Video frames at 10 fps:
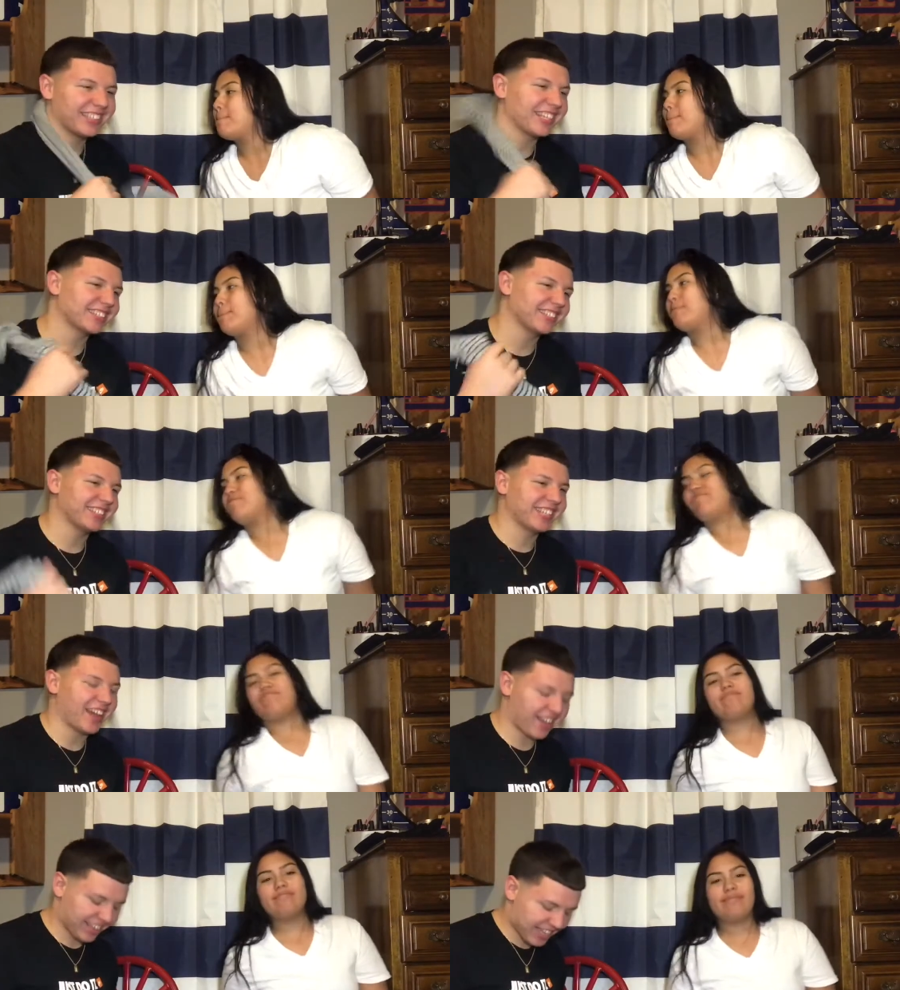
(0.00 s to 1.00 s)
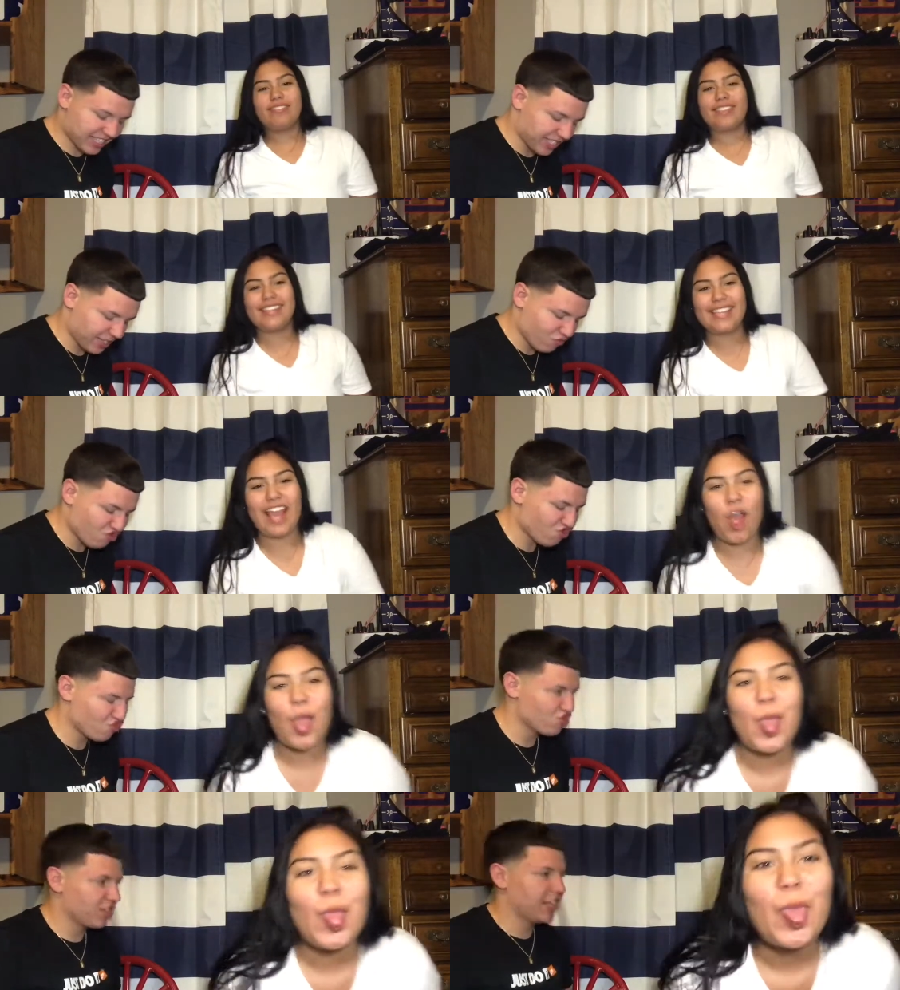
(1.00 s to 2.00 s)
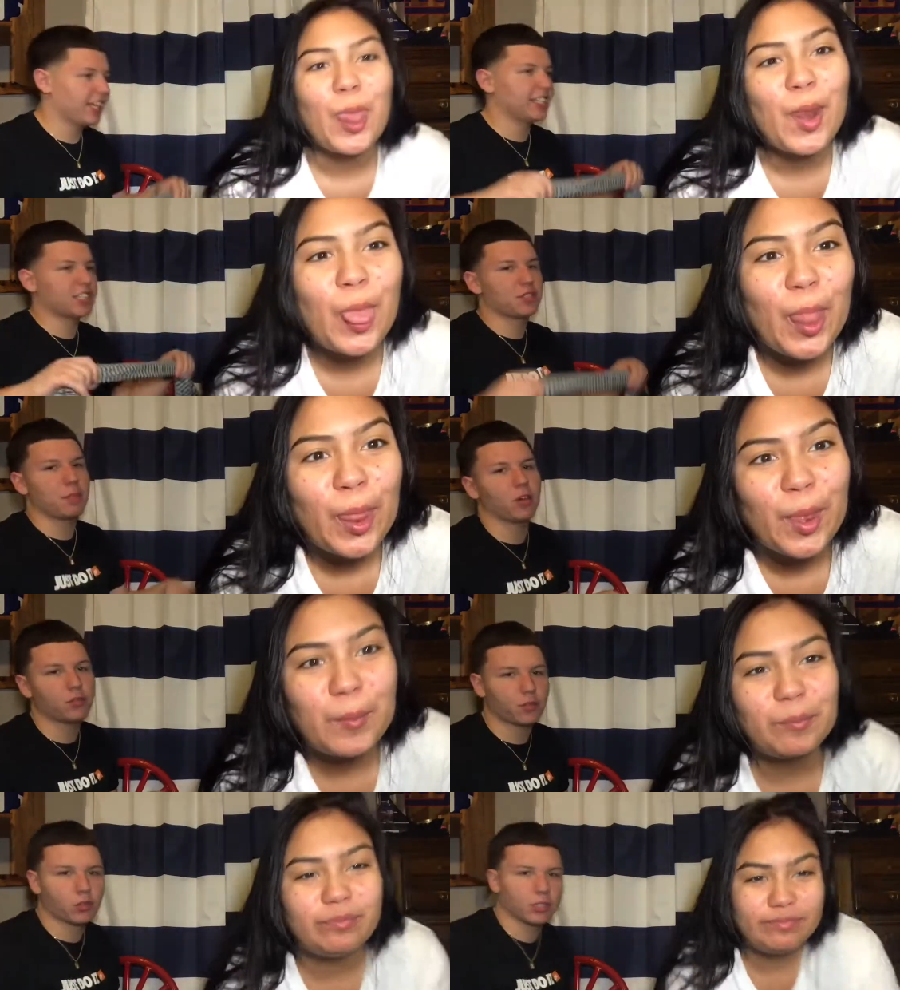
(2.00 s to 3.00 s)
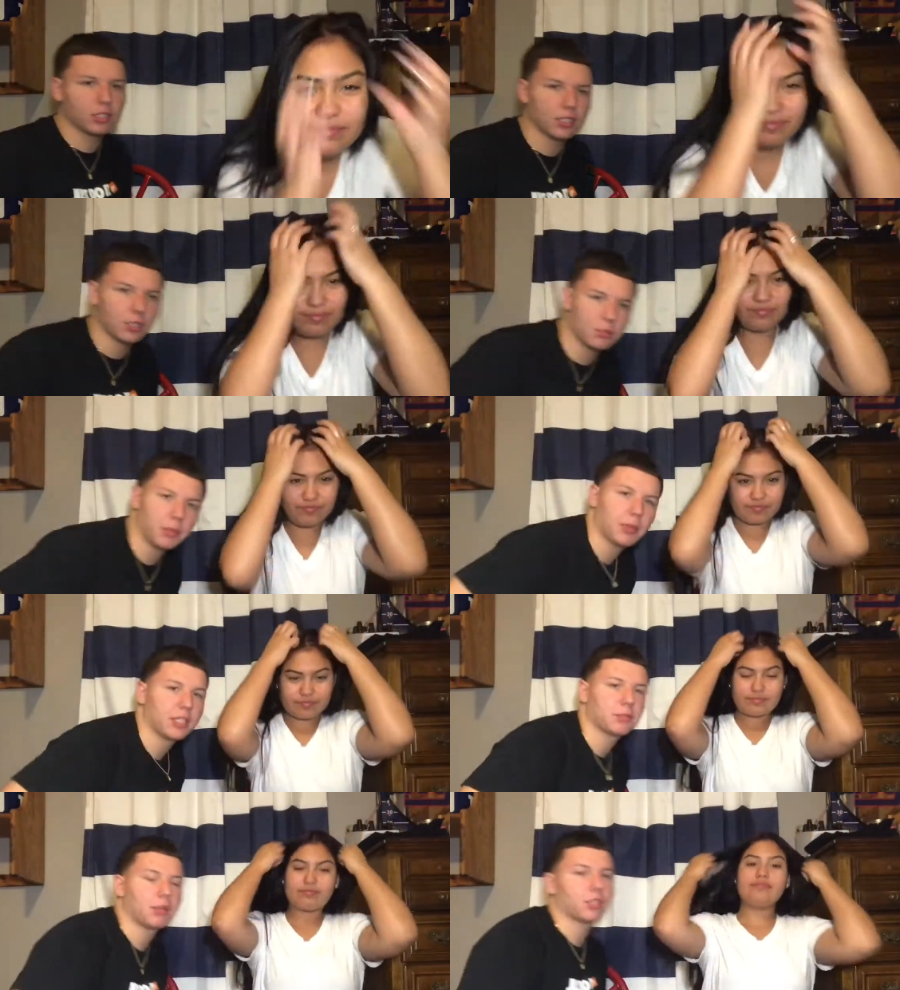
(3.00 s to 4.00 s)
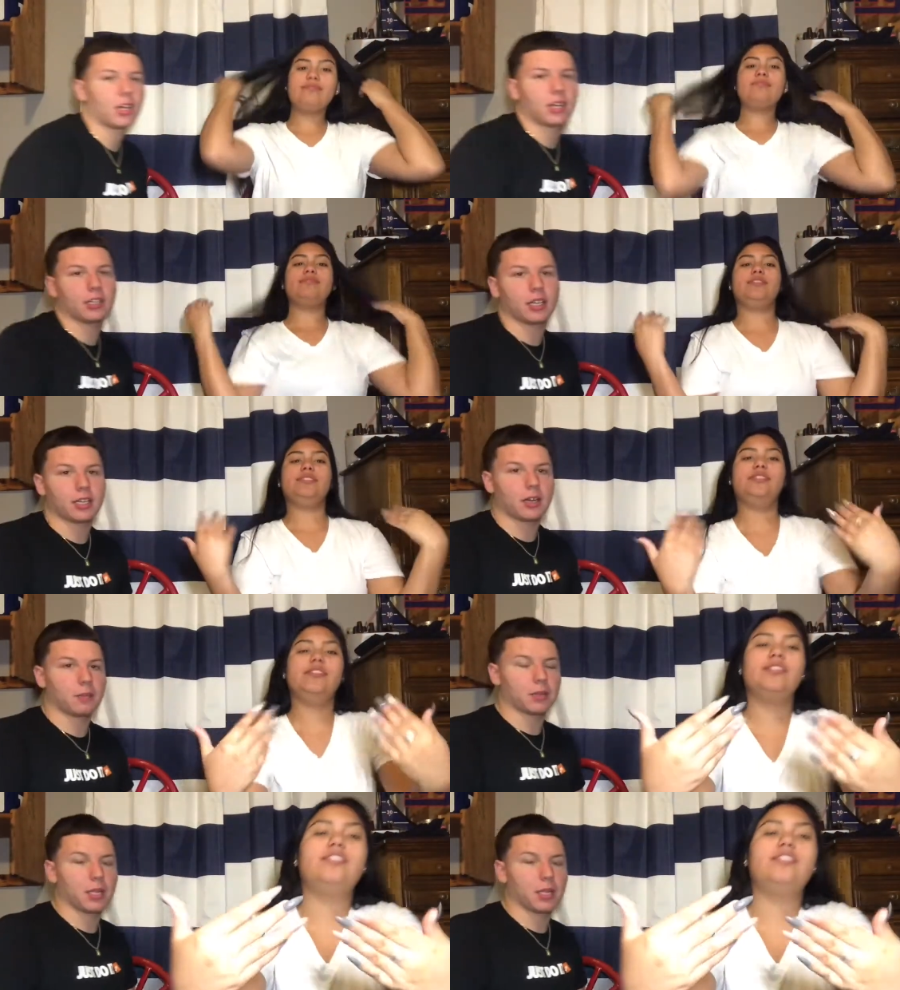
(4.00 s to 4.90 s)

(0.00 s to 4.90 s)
Speaker 1: That's crazy how I guessed it. It just smelled fruity a little bit, but it smelled kind of like. Look